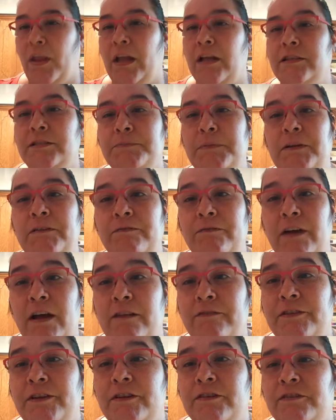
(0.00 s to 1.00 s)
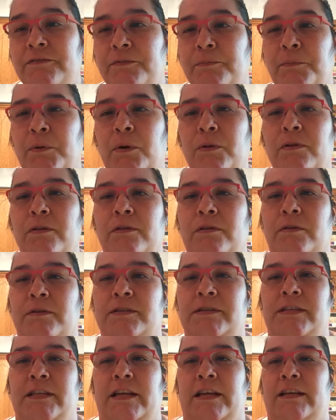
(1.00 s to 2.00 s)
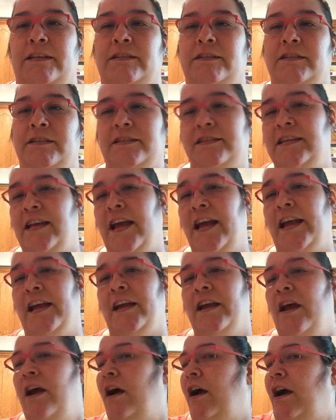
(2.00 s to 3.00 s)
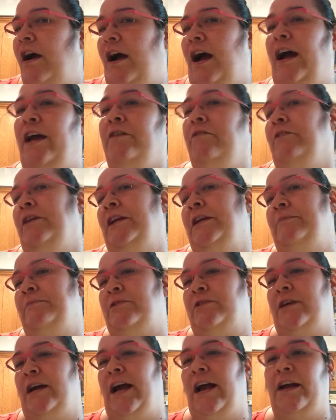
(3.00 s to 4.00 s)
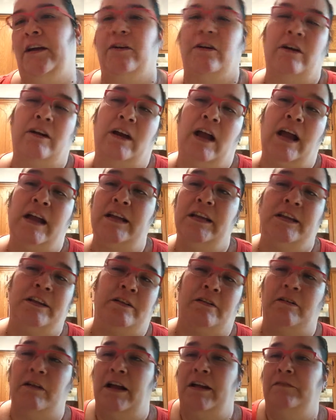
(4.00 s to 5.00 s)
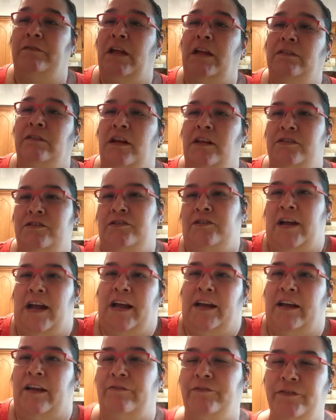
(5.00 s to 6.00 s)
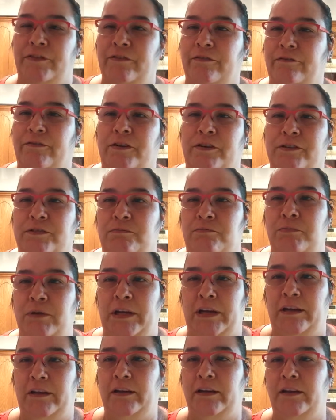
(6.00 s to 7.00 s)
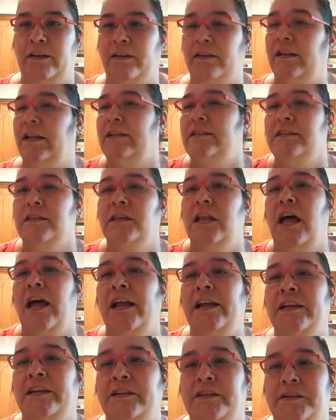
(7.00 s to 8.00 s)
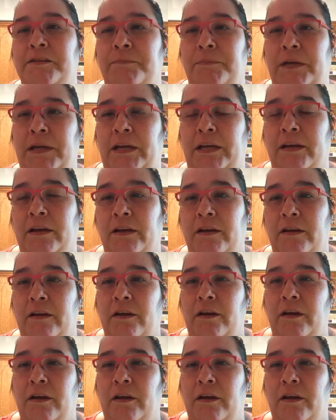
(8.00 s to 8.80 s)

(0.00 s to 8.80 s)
it's been five years for both of those things to say i don't keep track or i you know i, I lost track after the first week that's lying to me